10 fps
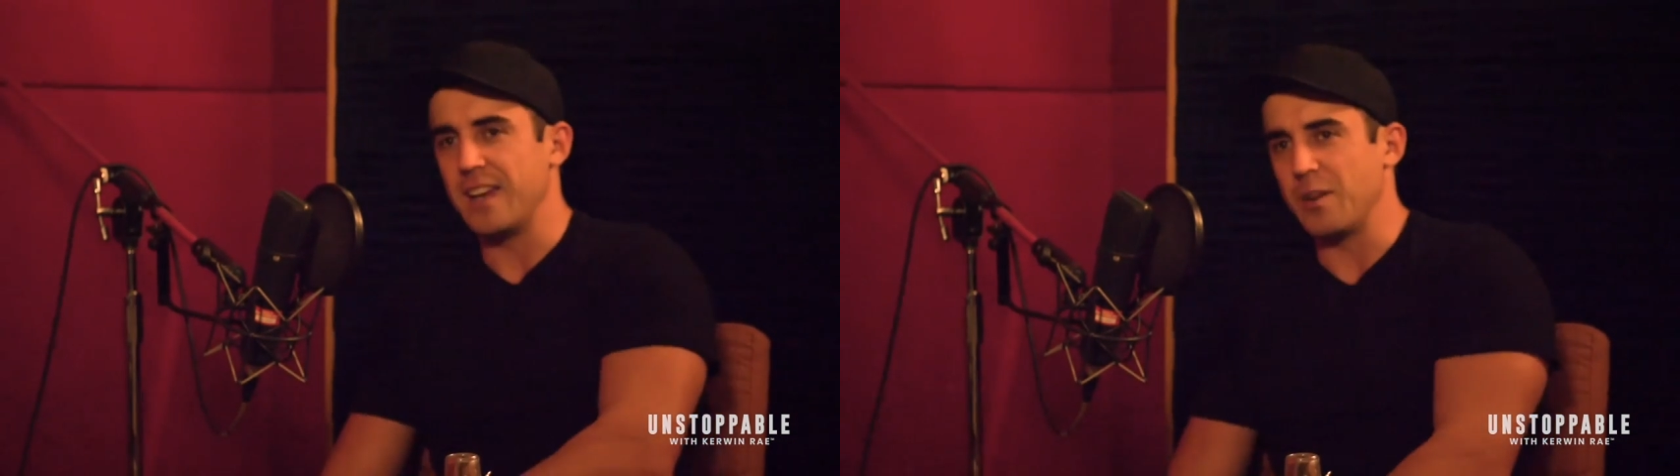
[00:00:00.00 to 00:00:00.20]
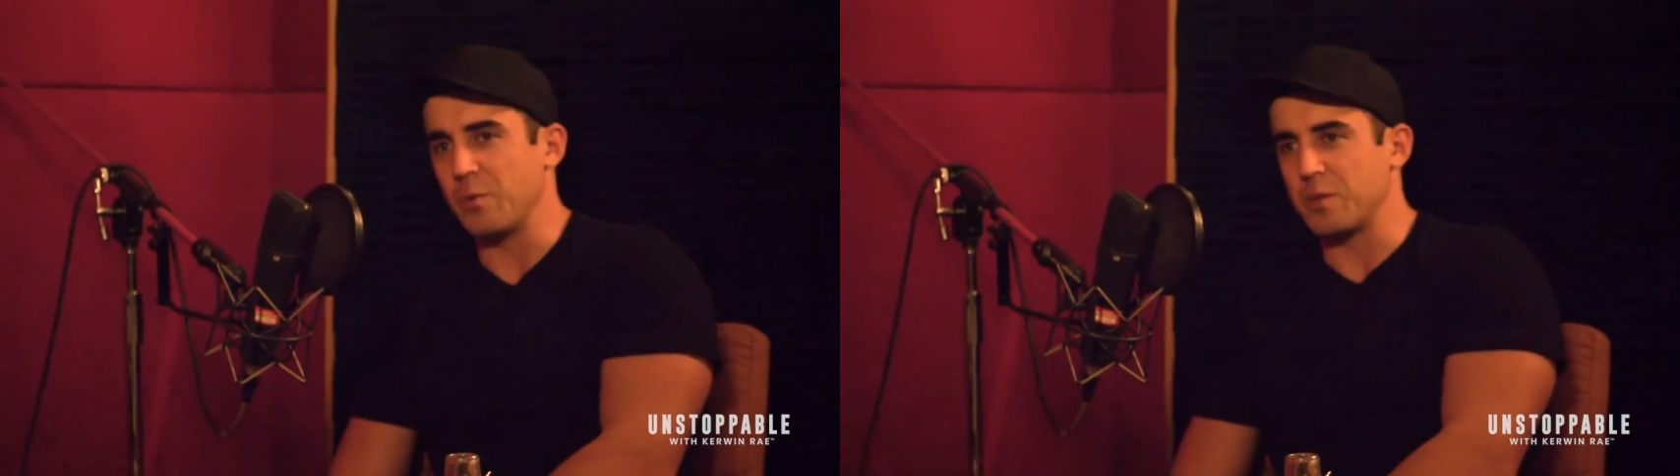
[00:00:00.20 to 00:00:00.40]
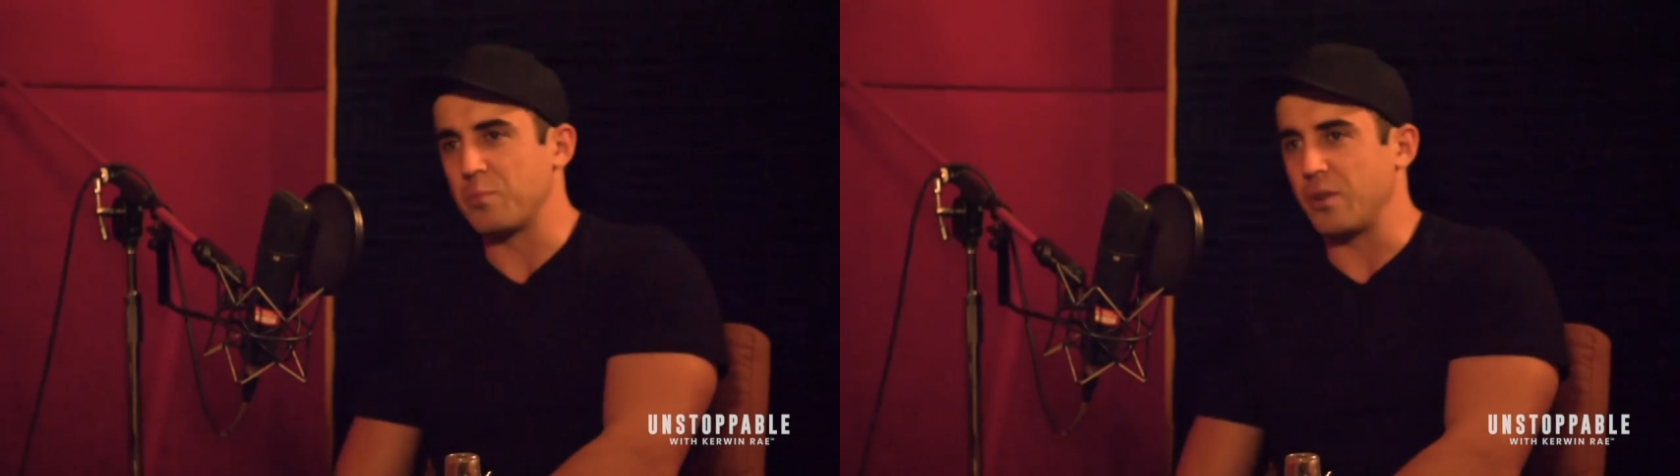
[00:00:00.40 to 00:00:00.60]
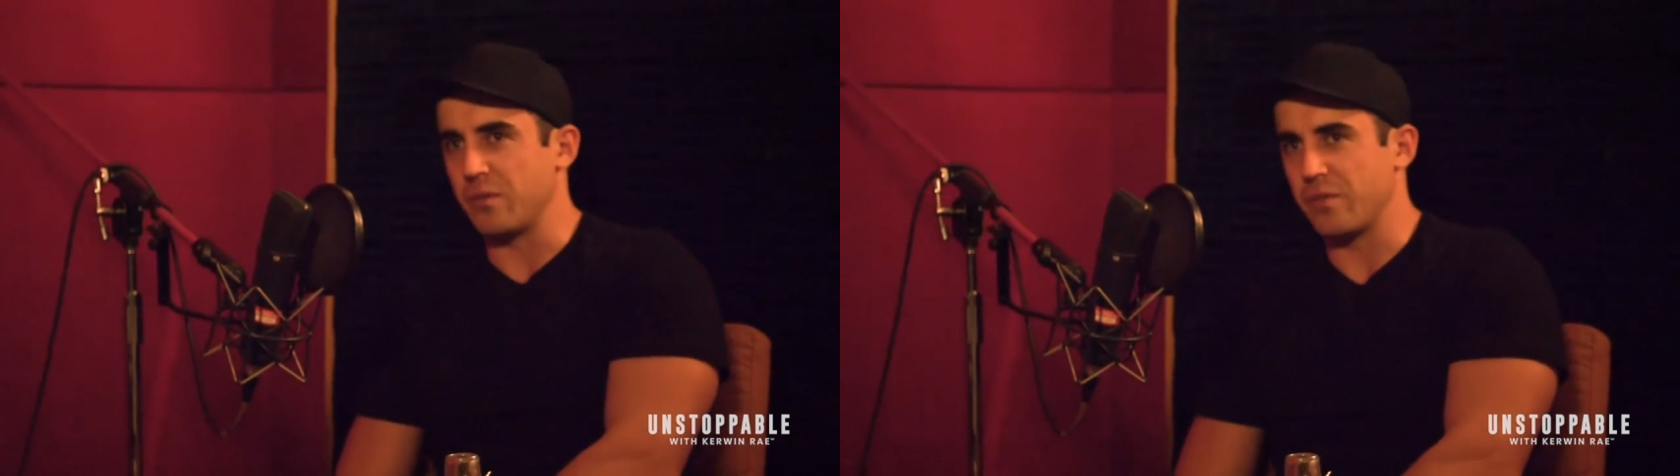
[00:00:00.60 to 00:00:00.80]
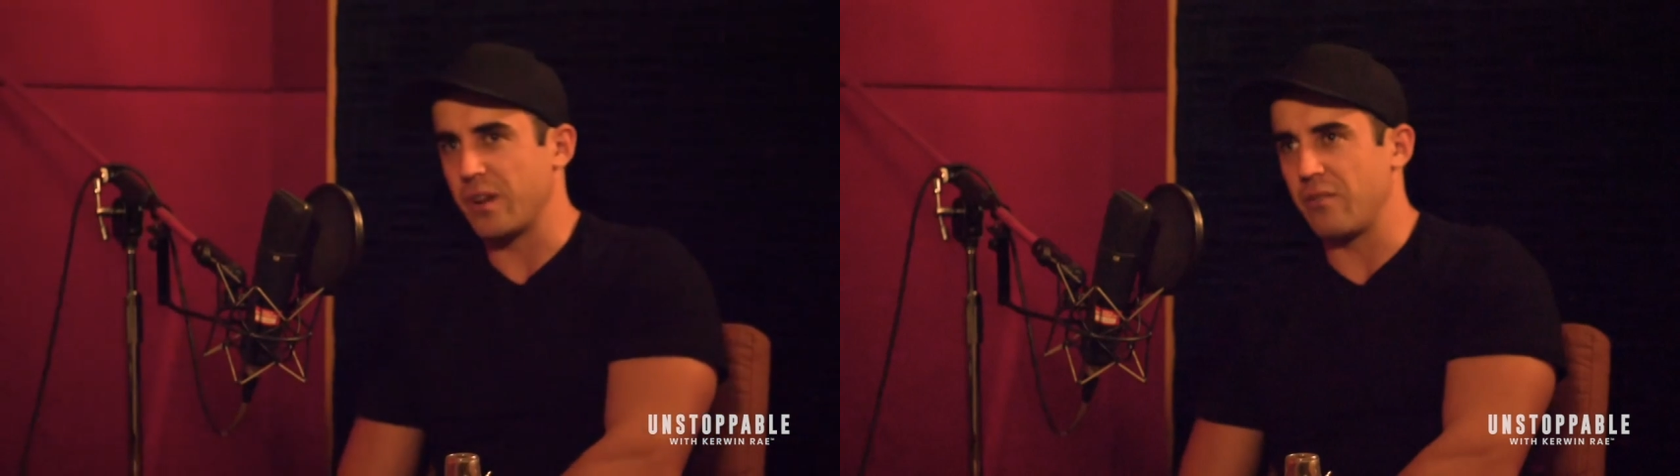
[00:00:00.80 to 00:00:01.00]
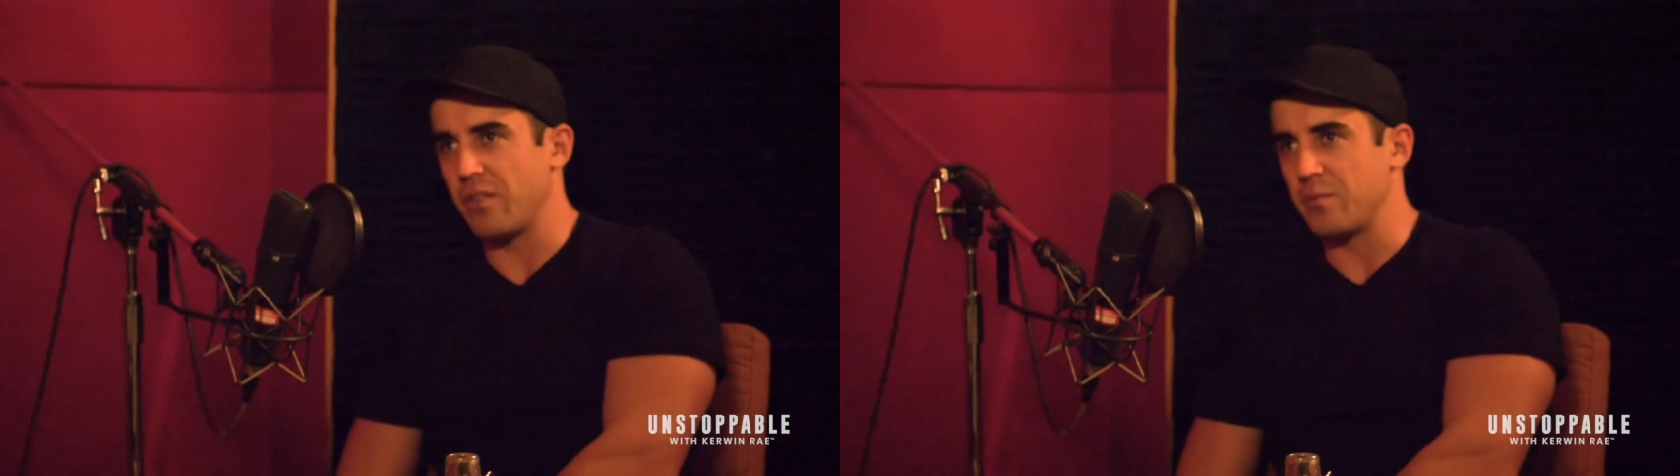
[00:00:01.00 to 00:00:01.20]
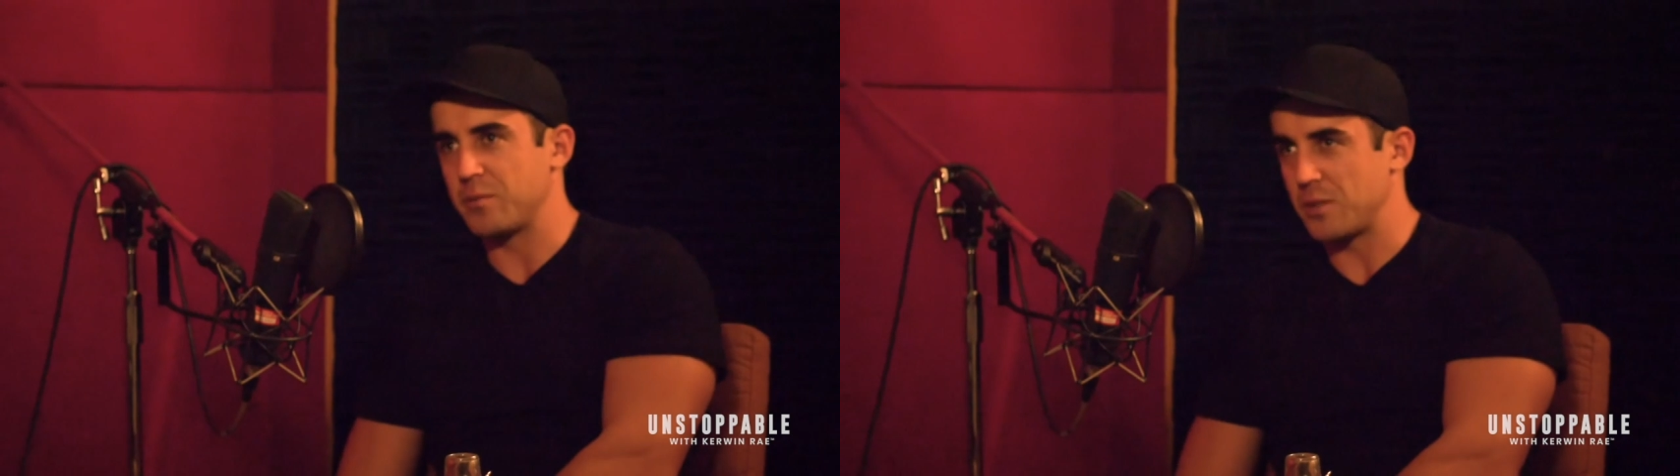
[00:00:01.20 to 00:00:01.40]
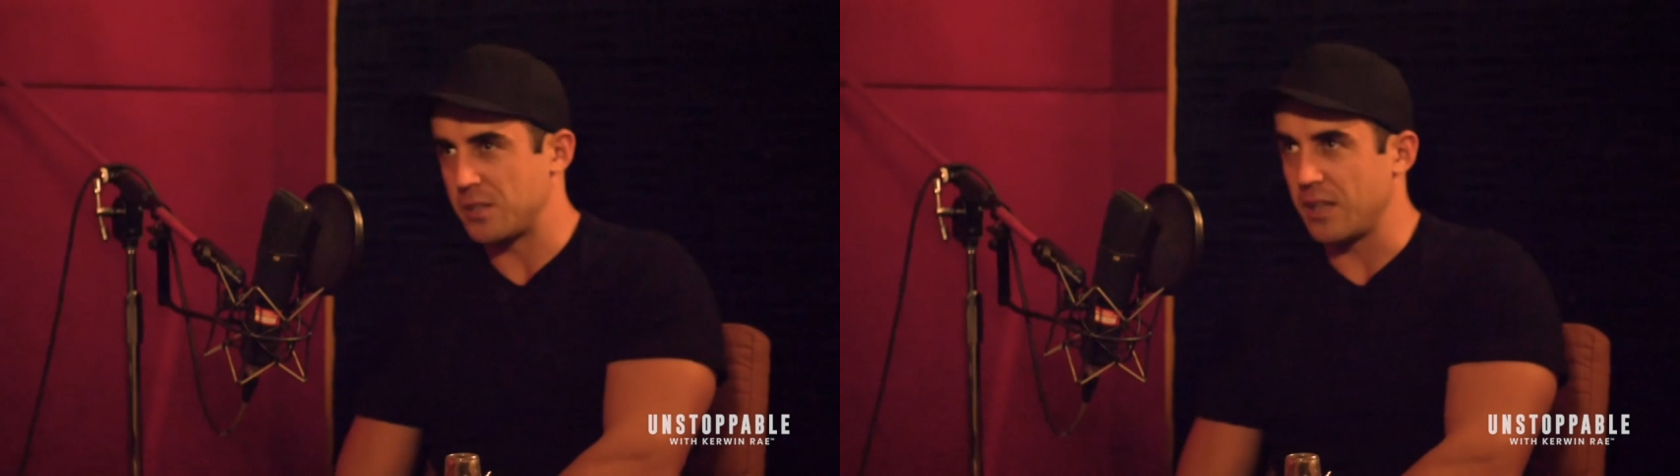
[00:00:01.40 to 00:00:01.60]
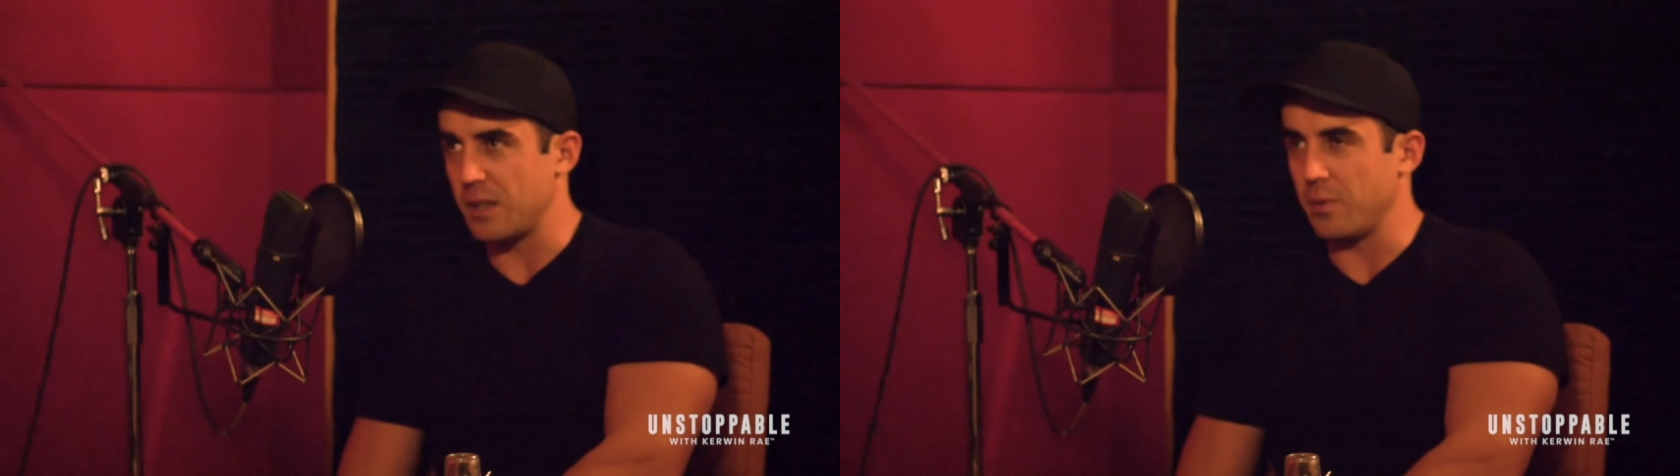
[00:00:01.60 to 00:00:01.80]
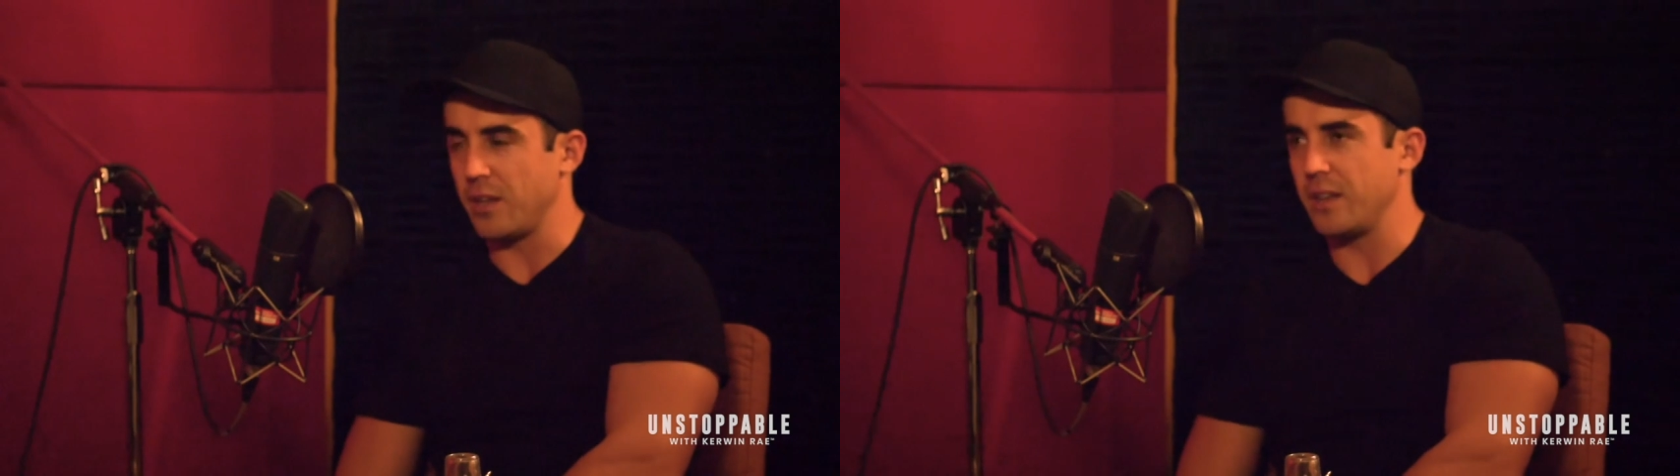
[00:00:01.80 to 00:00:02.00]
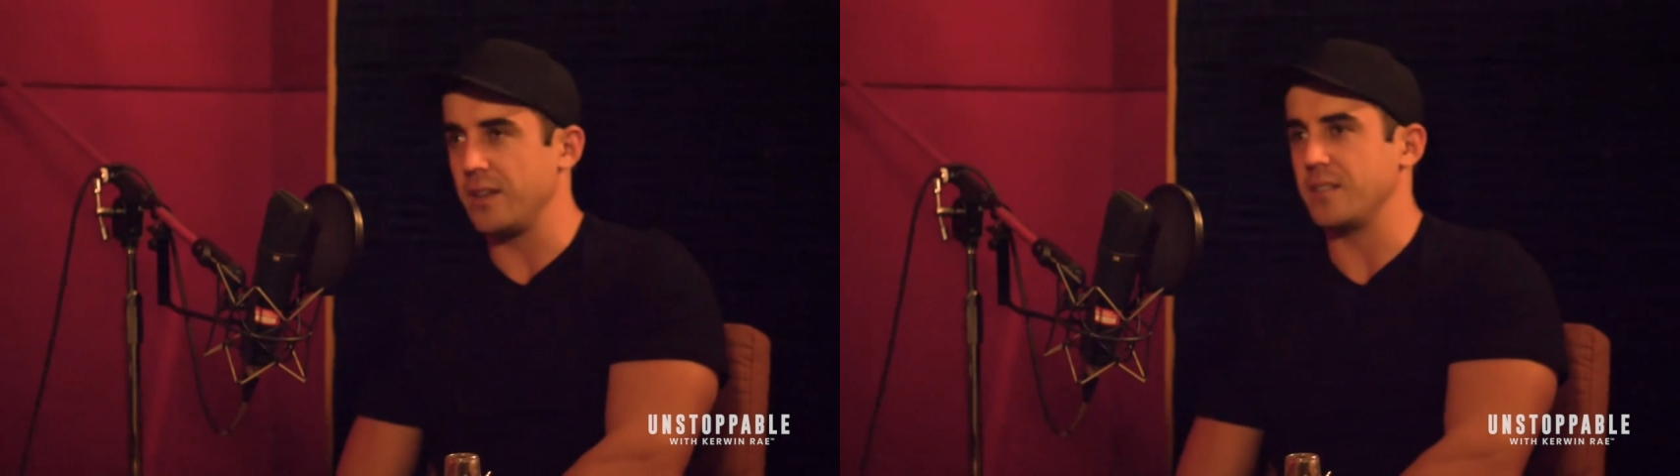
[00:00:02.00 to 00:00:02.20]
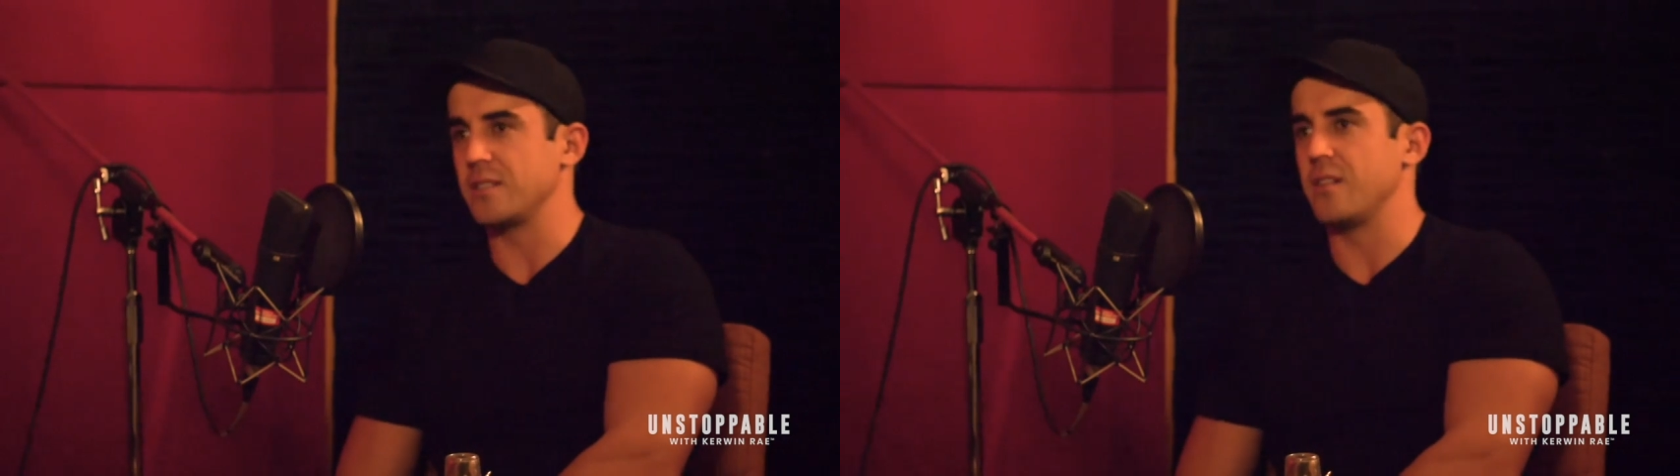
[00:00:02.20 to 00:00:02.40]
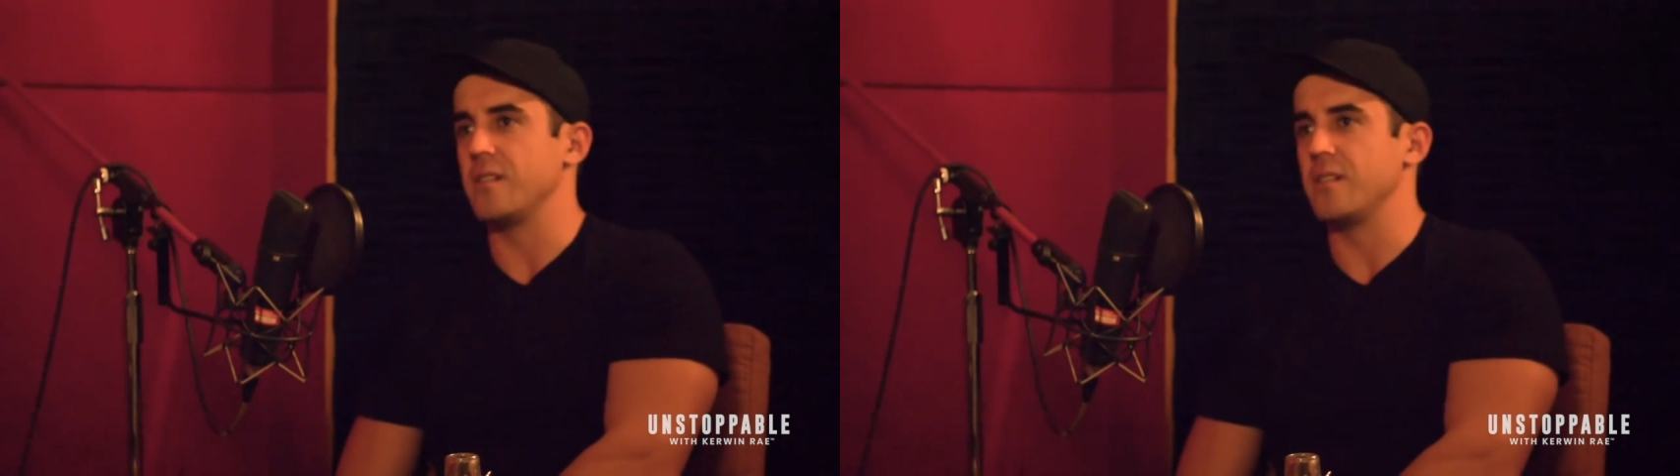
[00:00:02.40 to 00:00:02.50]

And when it's put in front of them, especially at the beginning.